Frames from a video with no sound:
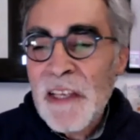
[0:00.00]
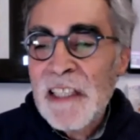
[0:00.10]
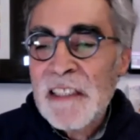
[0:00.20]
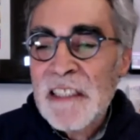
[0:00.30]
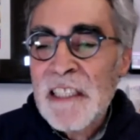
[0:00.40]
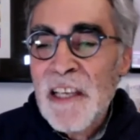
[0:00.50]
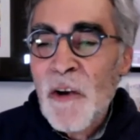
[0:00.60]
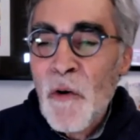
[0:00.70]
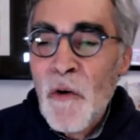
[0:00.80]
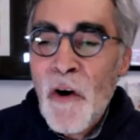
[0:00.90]
It's T
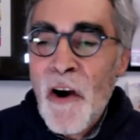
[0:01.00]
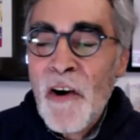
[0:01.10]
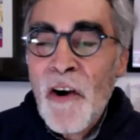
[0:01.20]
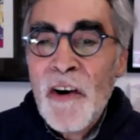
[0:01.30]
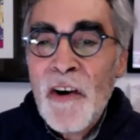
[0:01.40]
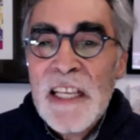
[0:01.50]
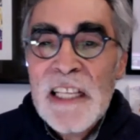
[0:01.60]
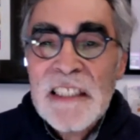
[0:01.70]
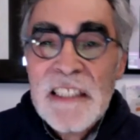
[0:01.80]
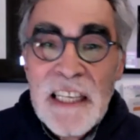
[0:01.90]
O R R E
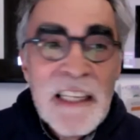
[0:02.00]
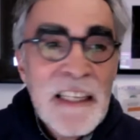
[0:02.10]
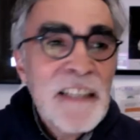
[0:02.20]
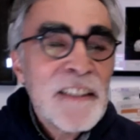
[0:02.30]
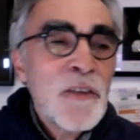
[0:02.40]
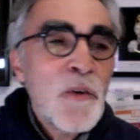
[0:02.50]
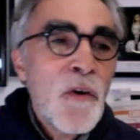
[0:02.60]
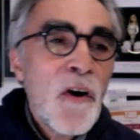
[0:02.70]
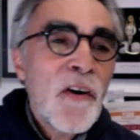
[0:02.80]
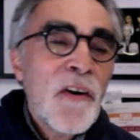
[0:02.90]
Z, not T
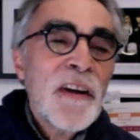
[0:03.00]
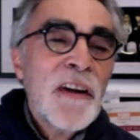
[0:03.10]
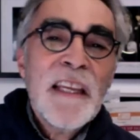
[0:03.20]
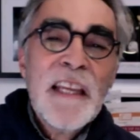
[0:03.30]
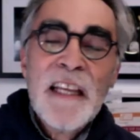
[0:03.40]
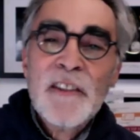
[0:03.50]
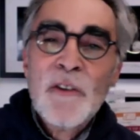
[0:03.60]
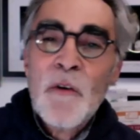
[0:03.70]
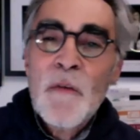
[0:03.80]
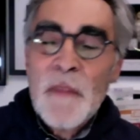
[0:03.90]
O R R E S O.